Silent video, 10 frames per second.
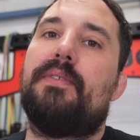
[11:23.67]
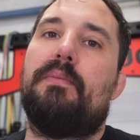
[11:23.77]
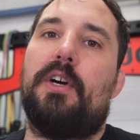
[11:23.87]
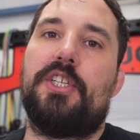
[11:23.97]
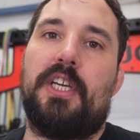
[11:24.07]
for
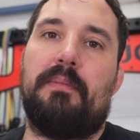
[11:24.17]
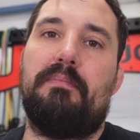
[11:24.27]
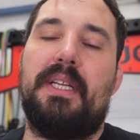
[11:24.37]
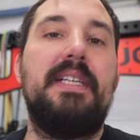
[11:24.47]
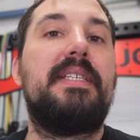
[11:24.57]
watching.
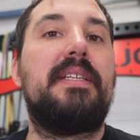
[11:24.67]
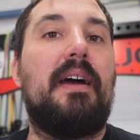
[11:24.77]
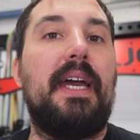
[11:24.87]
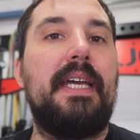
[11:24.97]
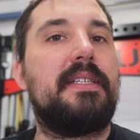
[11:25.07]
Please
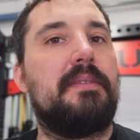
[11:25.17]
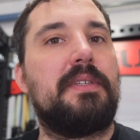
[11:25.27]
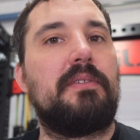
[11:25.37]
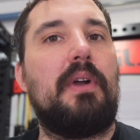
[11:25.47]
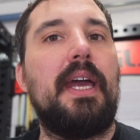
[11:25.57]
like,
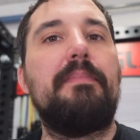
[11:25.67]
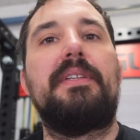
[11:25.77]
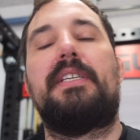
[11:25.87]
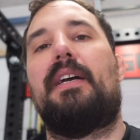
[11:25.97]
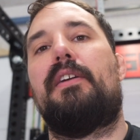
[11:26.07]
subscribe
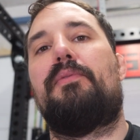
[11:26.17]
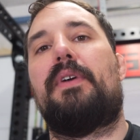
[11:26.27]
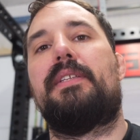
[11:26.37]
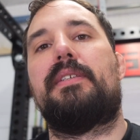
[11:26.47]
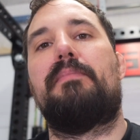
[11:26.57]
and tell your
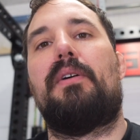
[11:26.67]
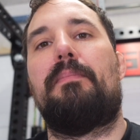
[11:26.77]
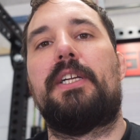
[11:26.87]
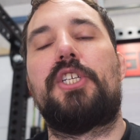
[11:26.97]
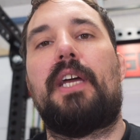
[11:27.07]
friends
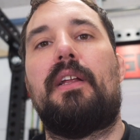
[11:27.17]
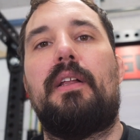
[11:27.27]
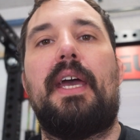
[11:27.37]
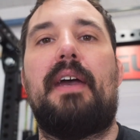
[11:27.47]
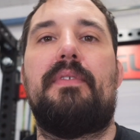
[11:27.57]
about my
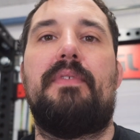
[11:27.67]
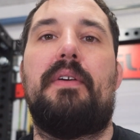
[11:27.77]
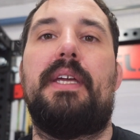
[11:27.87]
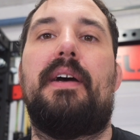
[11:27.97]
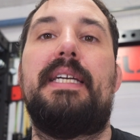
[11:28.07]
channel. Have a
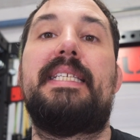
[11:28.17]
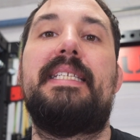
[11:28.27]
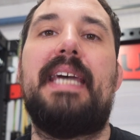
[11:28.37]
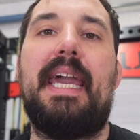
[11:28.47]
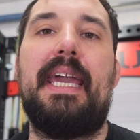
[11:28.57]
very nice
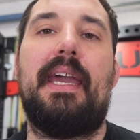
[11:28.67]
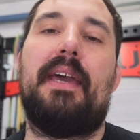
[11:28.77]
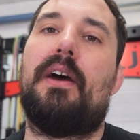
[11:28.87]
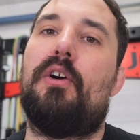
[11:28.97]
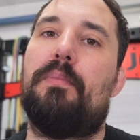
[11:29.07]
day
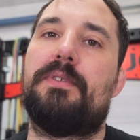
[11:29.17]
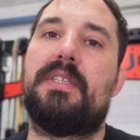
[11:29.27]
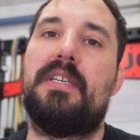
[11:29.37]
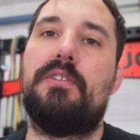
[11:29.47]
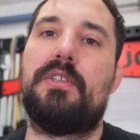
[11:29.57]
and I hope to
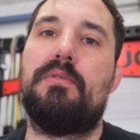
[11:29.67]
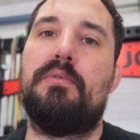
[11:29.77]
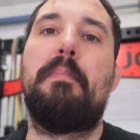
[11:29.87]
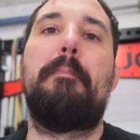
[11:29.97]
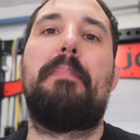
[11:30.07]
see you
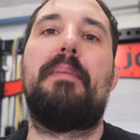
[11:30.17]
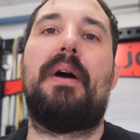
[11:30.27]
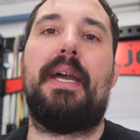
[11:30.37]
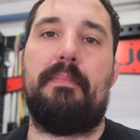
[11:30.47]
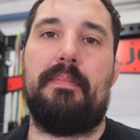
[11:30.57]
soon. Bye
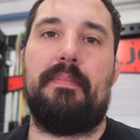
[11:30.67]
bye.